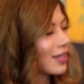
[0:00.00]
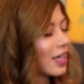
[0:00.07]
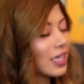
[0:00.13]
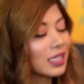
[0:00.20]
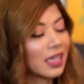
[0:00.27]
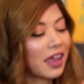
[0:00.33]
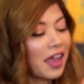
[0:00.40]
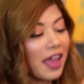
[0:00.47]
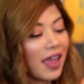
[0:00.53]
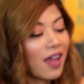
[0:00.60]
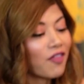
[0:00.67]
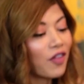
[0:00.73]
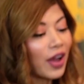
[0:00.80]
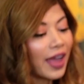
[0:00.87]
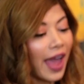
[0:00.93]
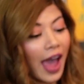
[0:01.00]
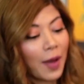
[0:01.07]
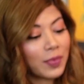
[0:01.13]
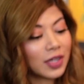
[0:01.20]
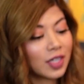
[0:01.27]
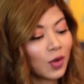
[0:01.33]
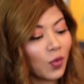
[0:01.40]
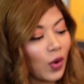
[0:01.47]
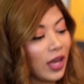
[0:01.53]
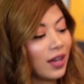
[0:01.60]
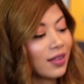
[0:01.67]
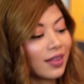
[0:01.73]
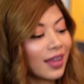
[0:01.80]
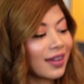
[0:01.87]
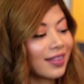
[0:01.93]
Because if I happen to
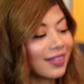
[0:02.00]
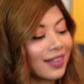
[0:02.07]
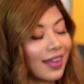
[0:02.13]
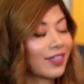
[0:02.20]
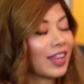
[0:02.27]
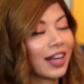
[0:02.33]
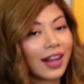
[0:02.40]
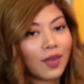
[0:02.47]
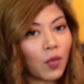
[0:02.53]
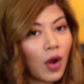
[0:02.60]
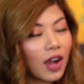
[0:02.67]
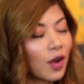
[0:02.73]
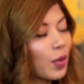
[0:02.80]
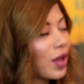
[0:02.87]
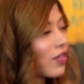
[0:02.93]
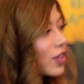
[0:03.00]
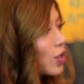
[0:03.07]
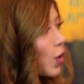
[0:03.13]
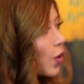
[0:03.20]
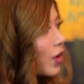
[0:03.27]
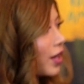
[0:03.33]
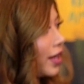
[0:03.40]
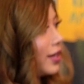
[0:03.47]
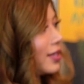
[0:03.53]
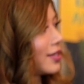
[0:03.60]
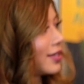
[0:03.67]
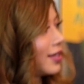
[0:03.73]
win, then, then I walk away victorious.